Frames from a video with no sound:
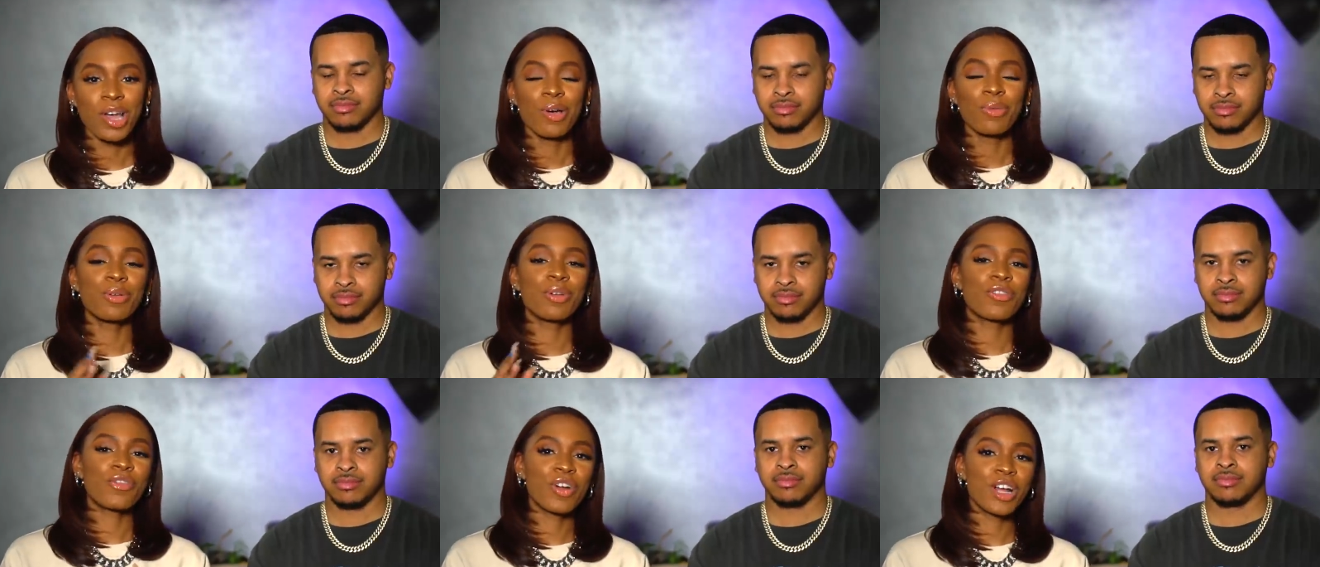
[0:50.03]

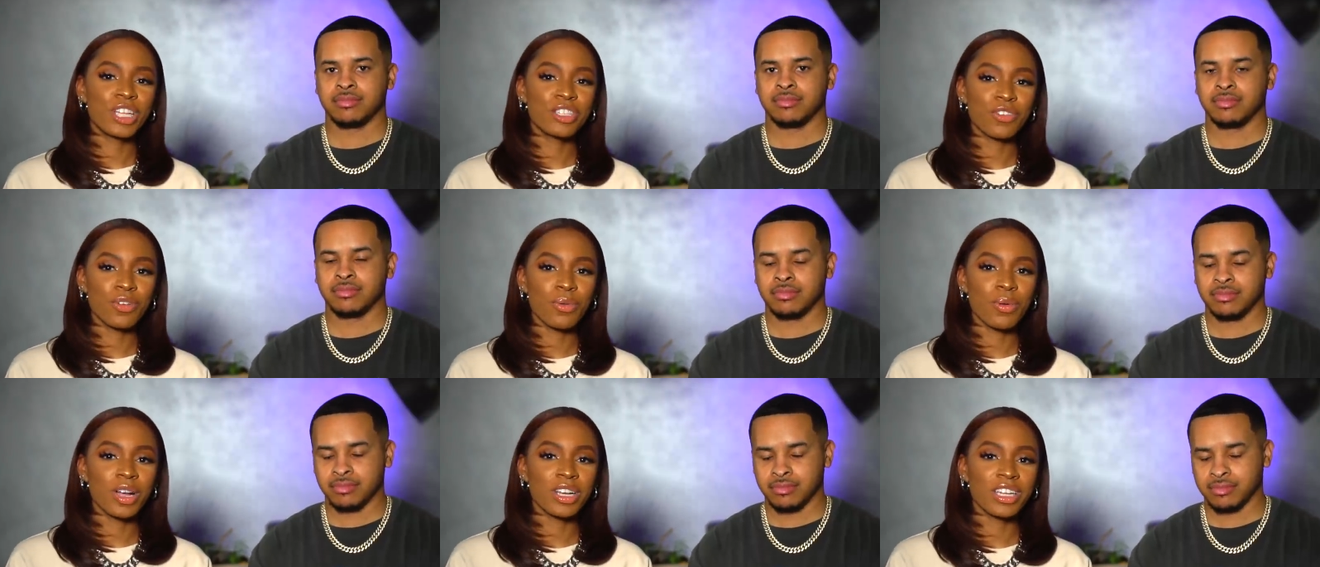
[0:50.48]
Speaker 1: We were friends
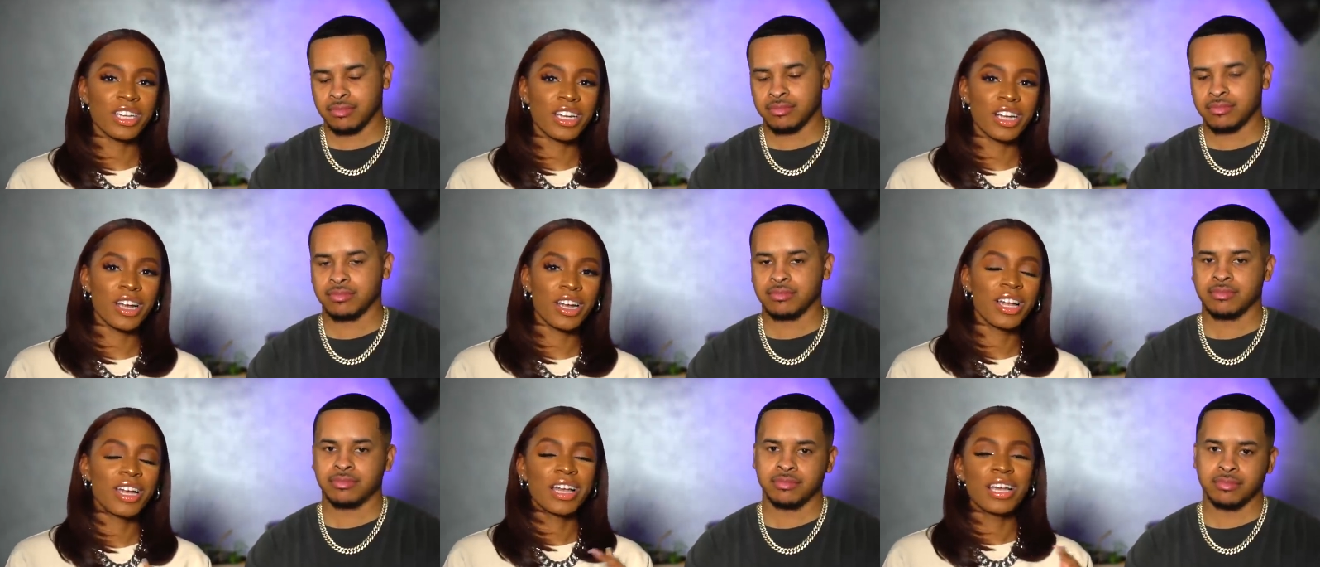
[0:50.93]
for one
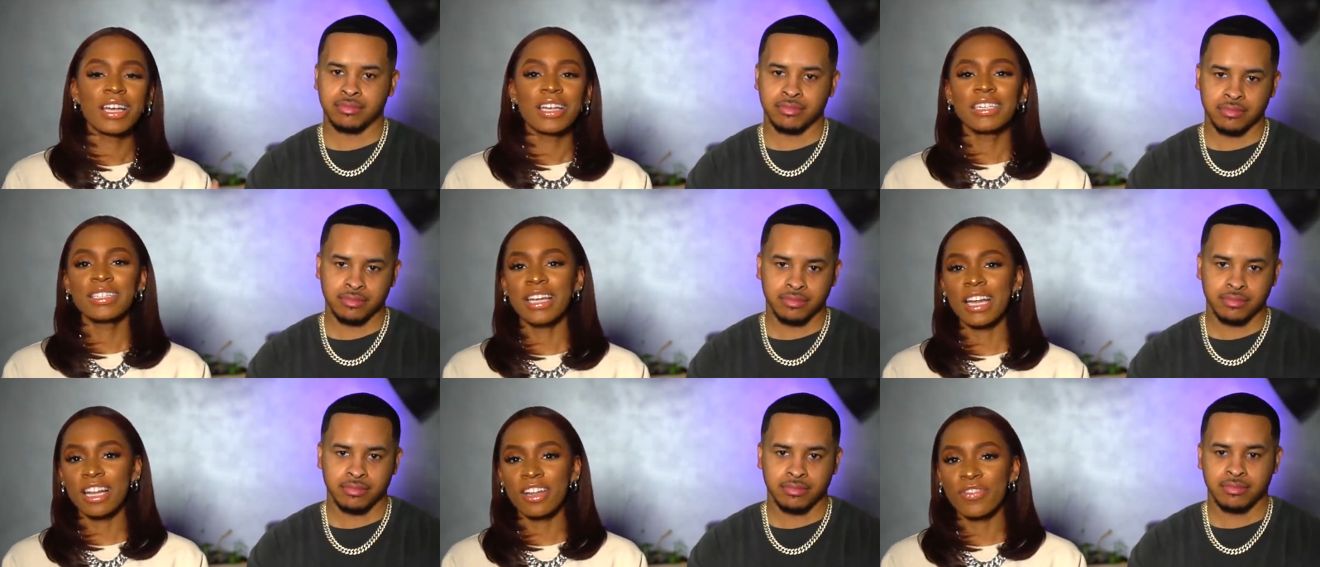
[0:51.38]
year,
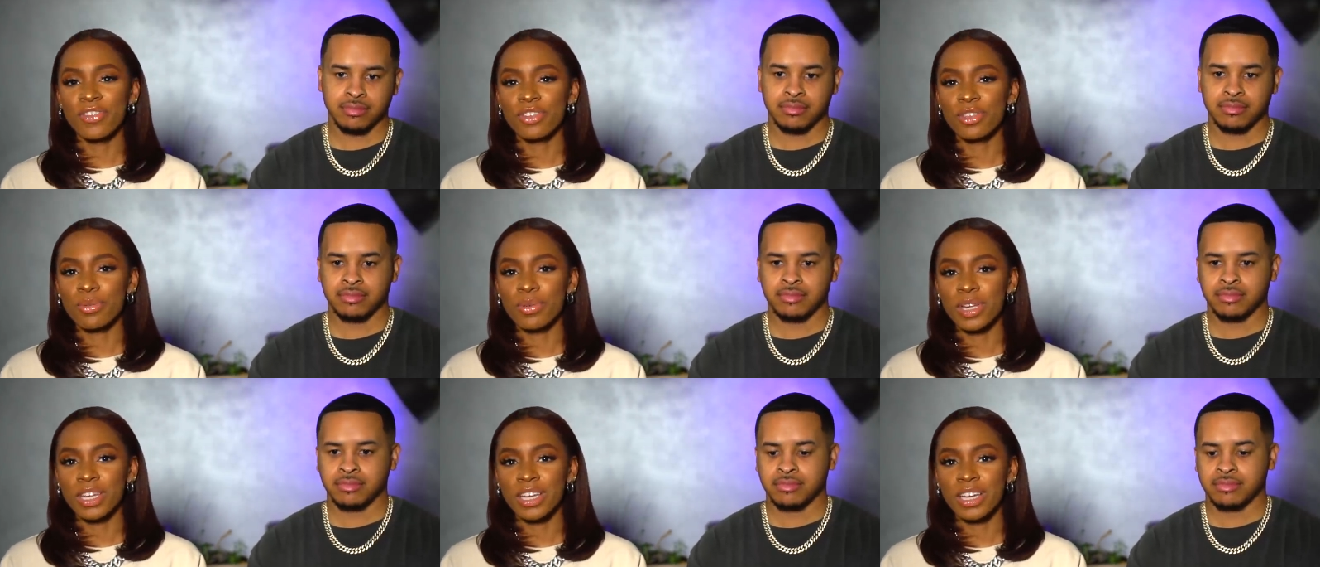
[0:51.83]
dated for
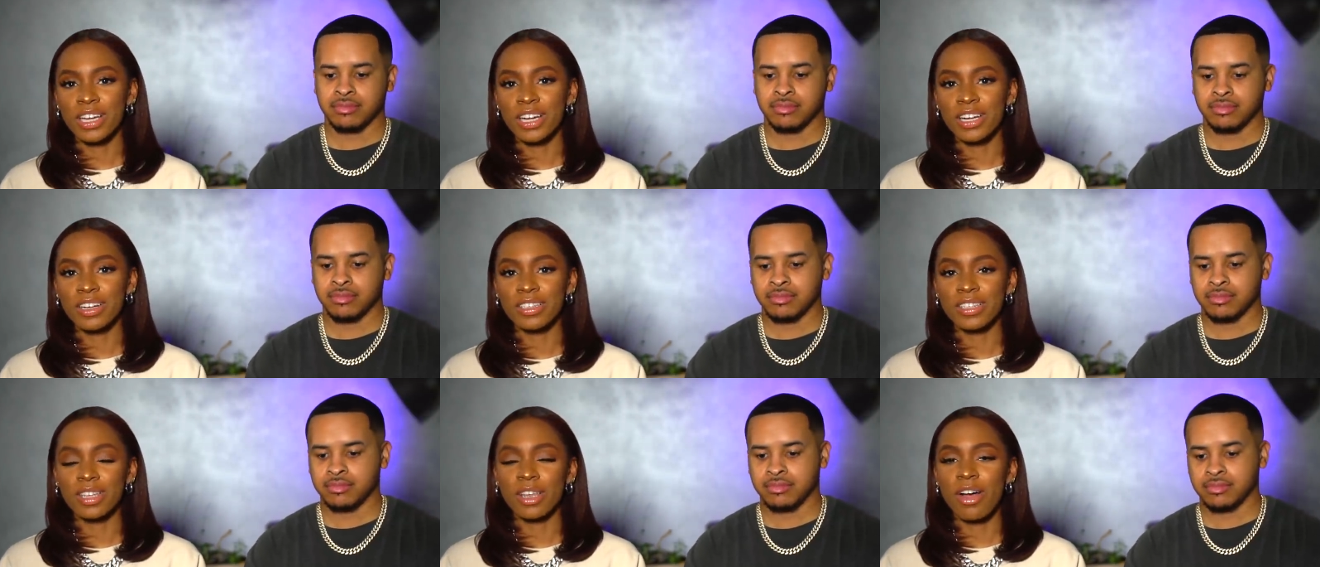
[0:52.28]
three
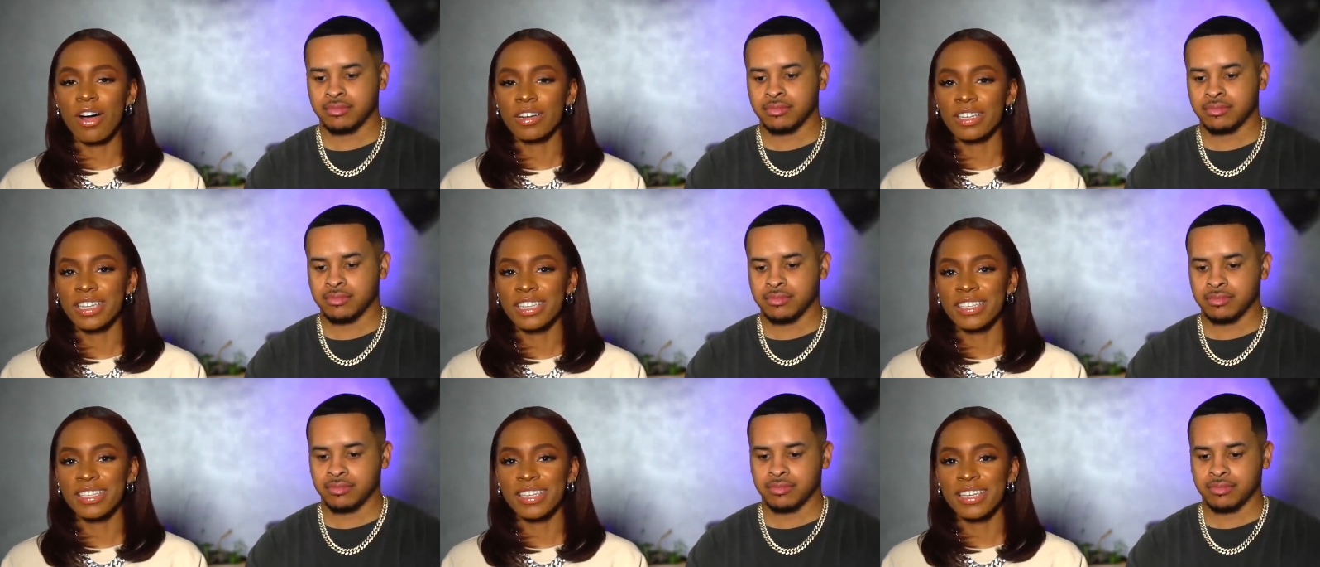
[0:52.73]
years, long
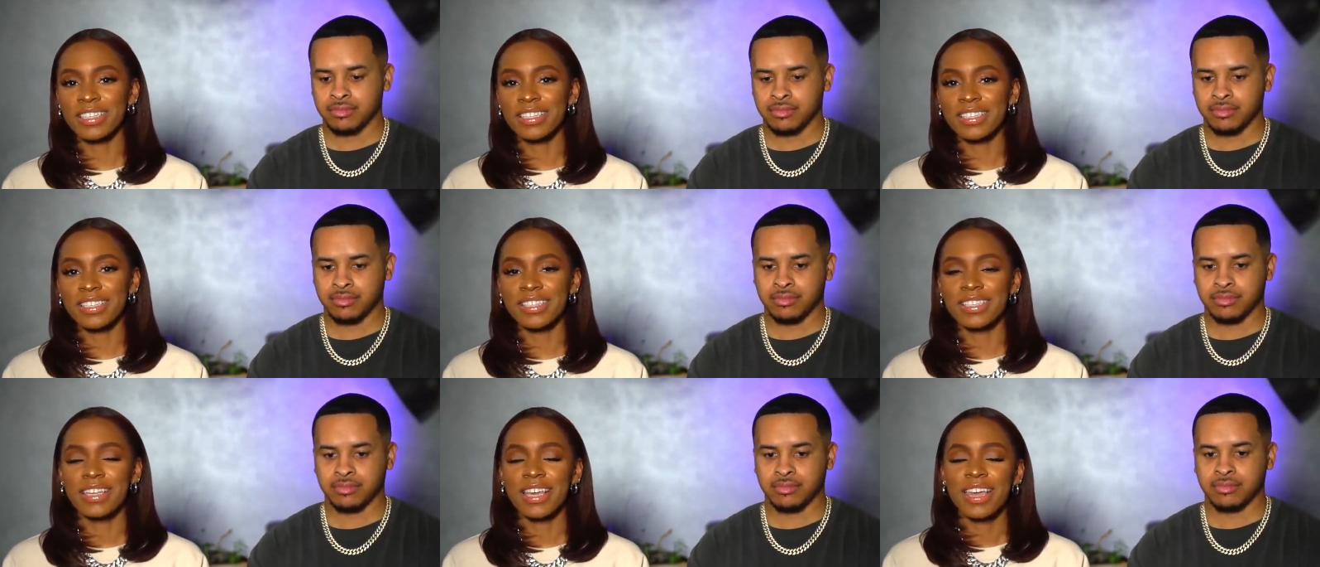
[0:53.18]

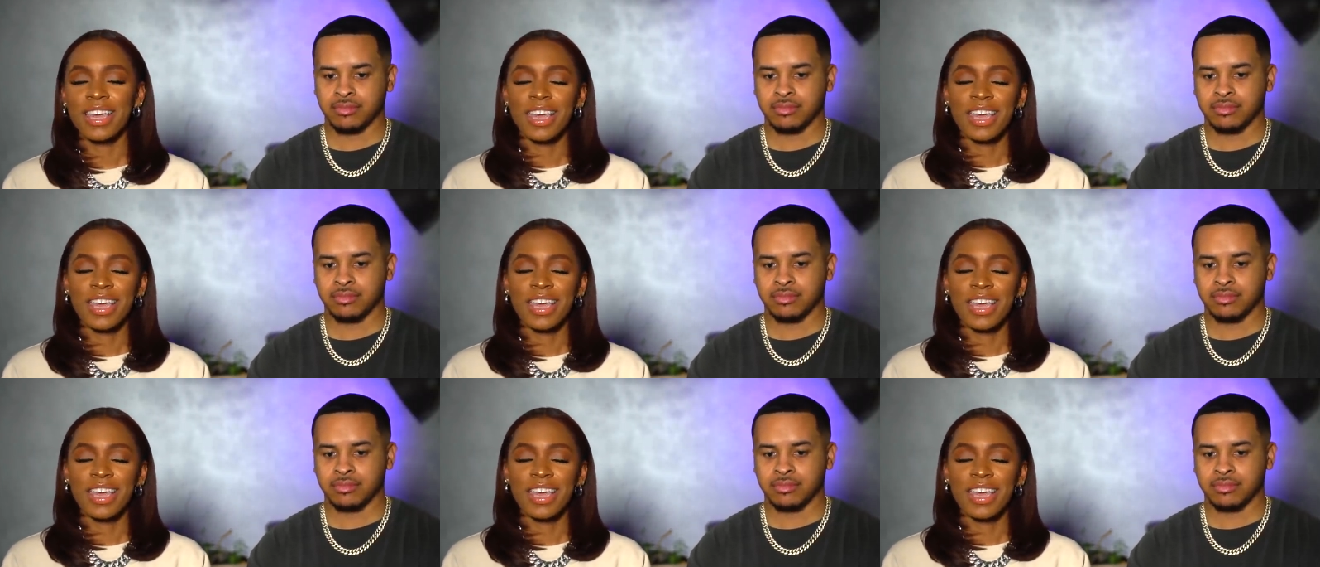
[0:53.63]
distance.